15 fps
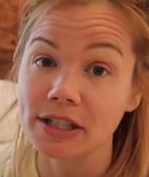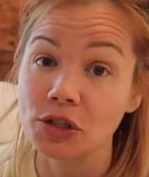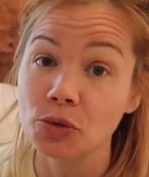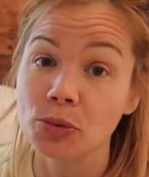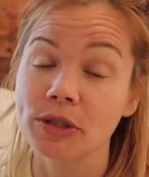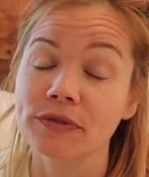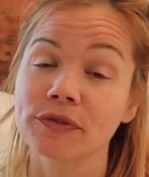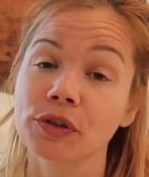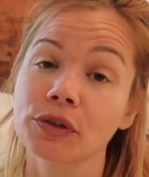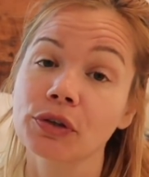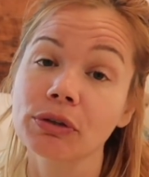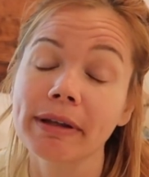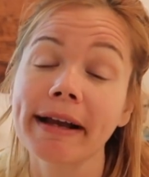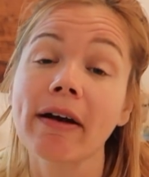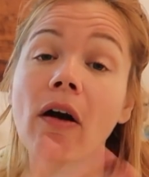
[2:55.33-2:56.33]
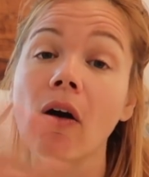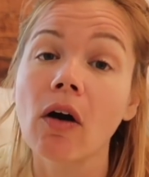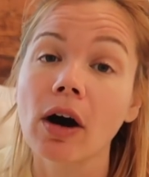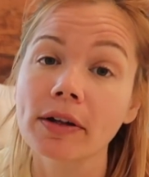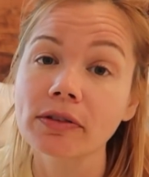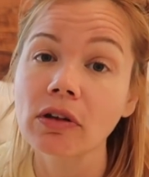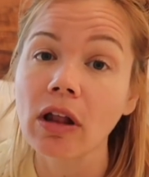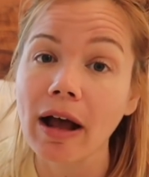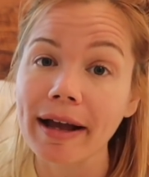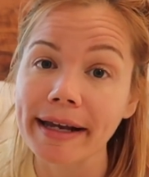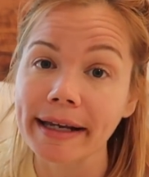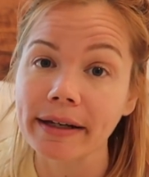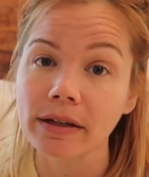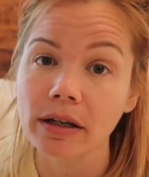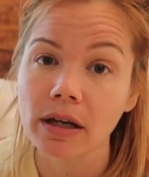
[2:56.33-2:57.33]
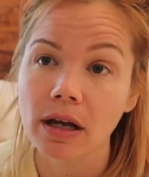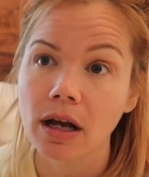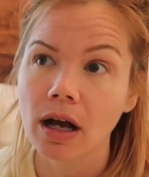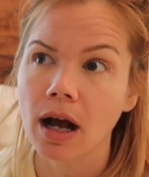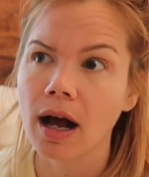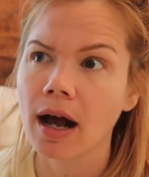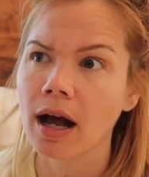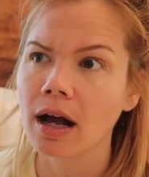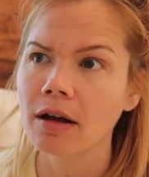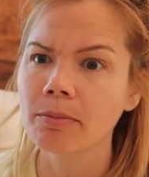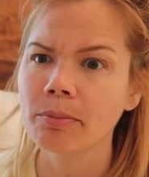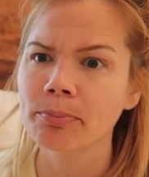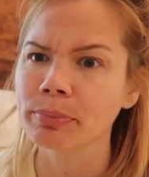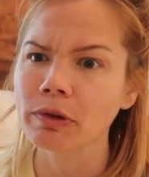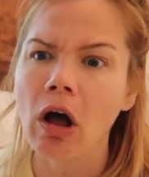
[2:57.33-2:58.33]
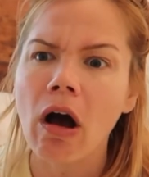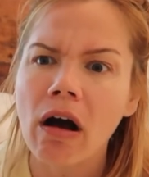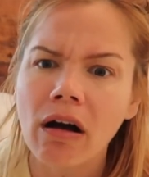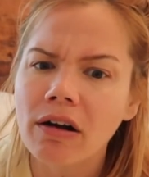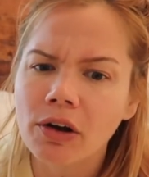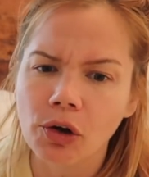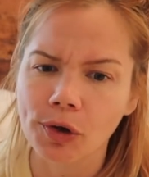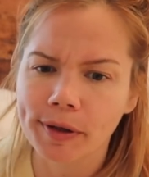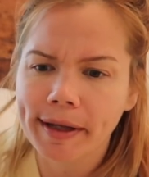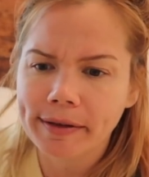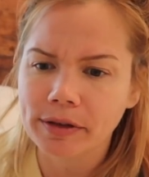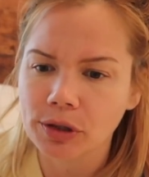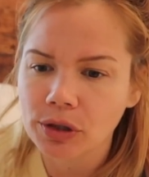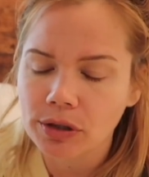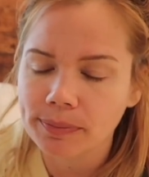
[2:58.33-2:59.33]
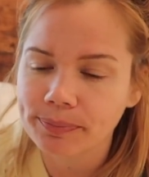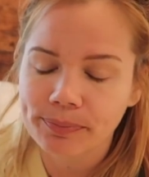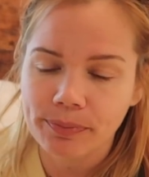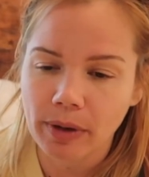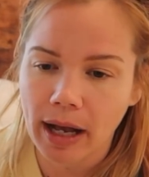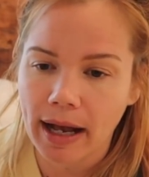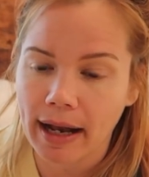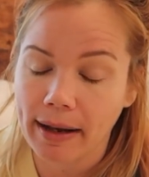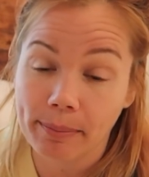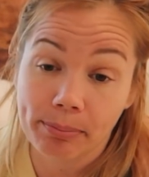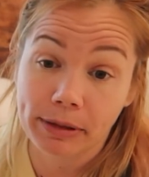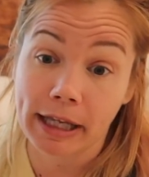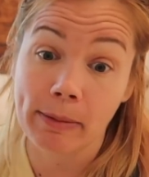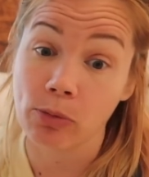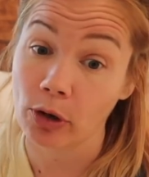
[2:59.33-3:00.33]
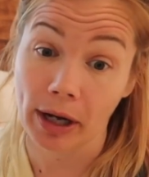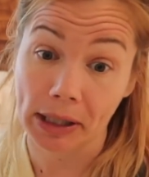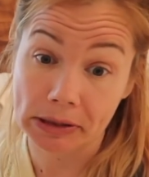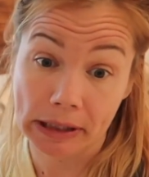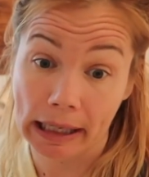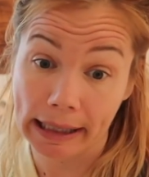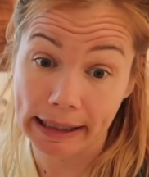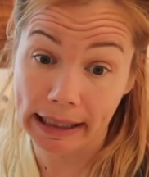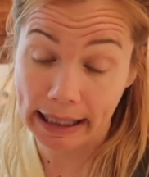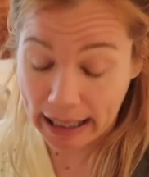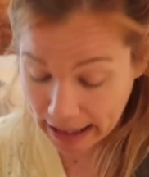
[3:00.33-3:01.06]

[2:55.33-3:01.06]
This was for their like online um, blog or like their uh, Playboy Online, I